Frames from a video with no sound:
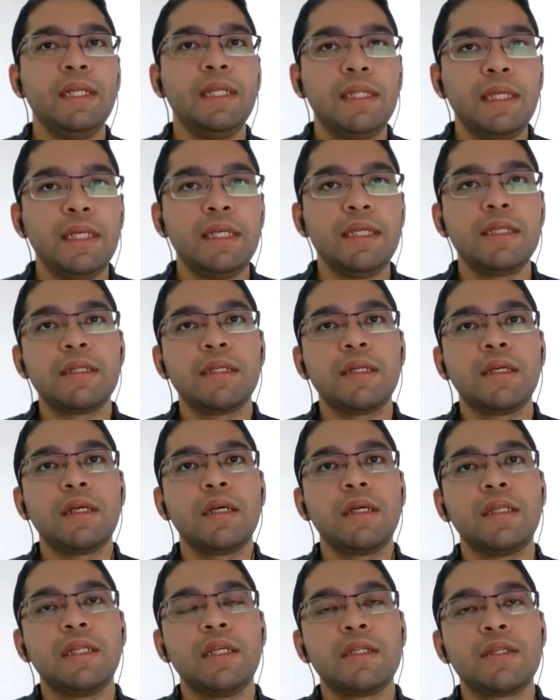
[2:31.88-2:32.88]

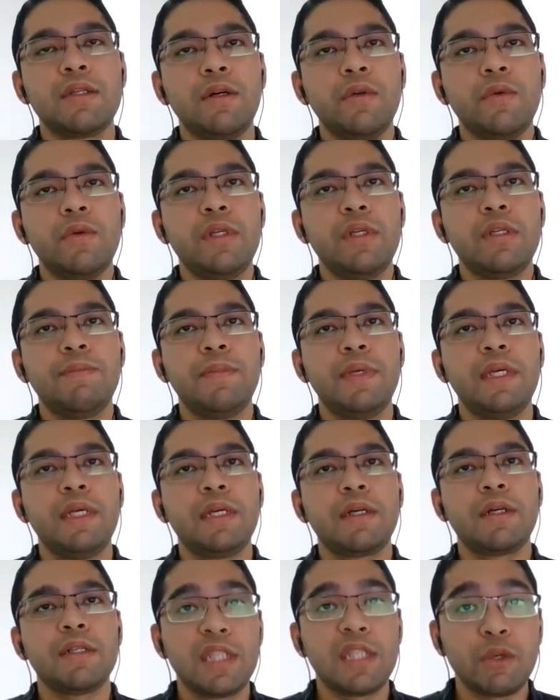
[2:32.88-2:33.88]
So there will always
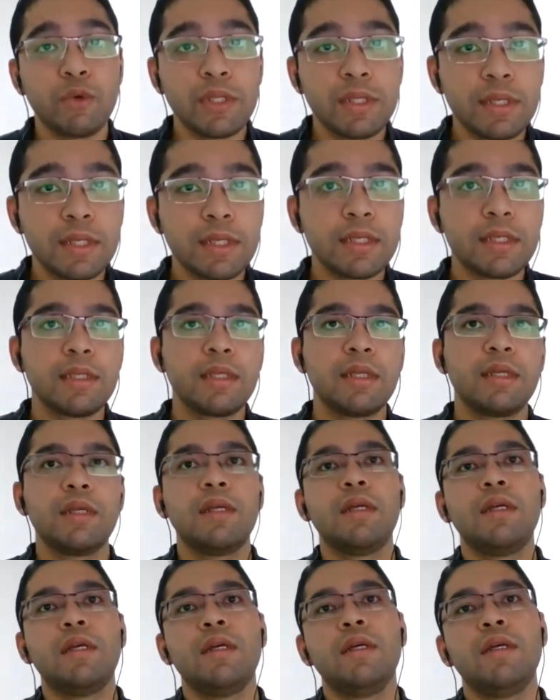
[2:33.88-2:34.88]
be
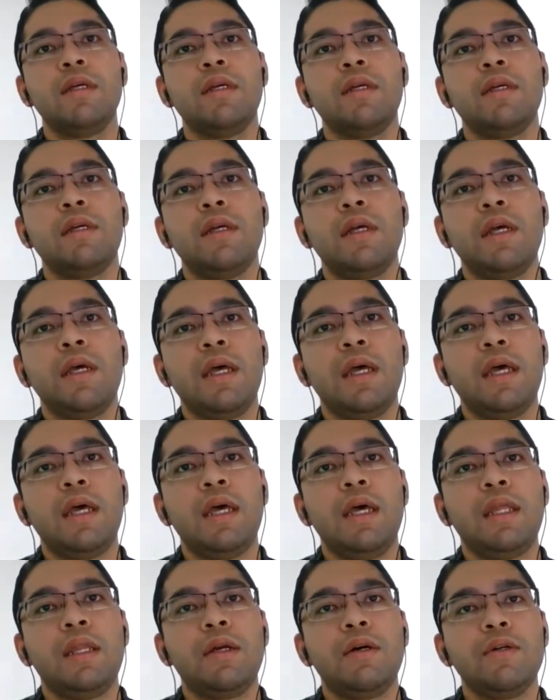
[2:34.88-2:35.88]
liabilities, there's
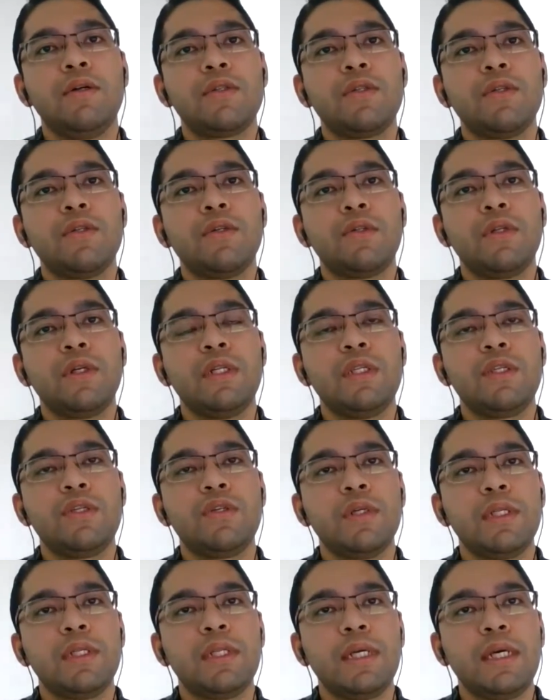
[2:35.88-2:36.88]
always be
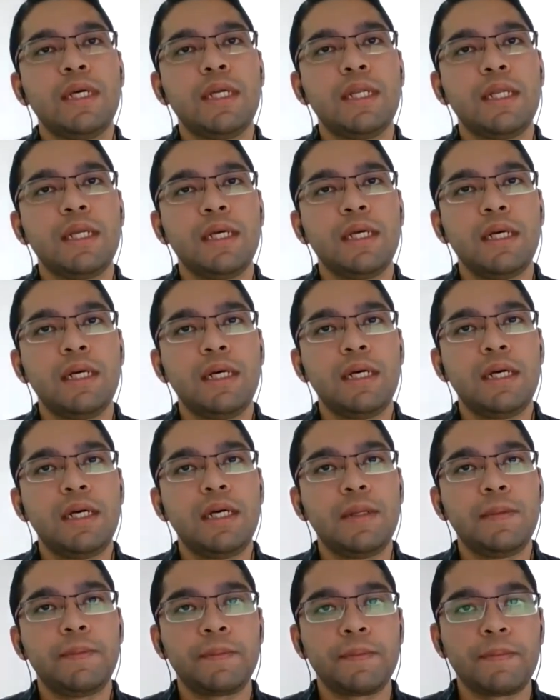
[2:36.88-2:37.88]
consequences,
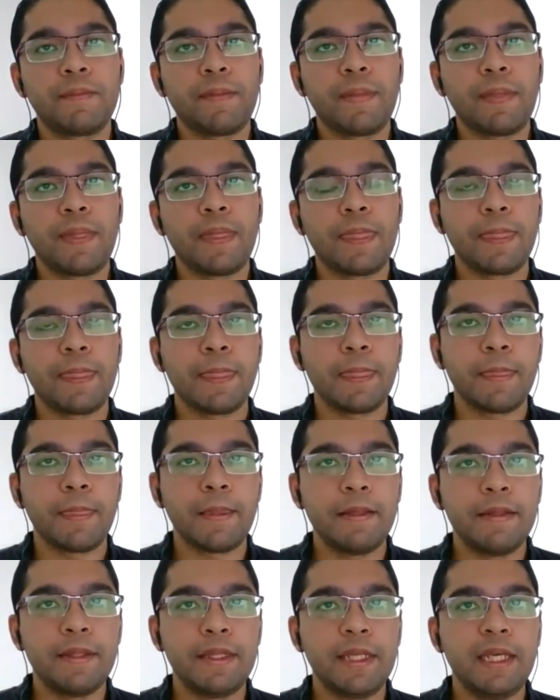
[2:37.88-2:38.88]
and
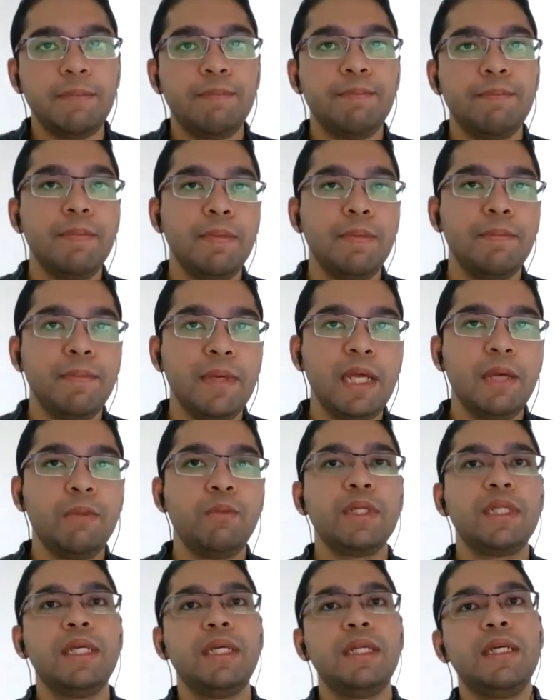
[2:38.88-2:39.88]
also to ensure that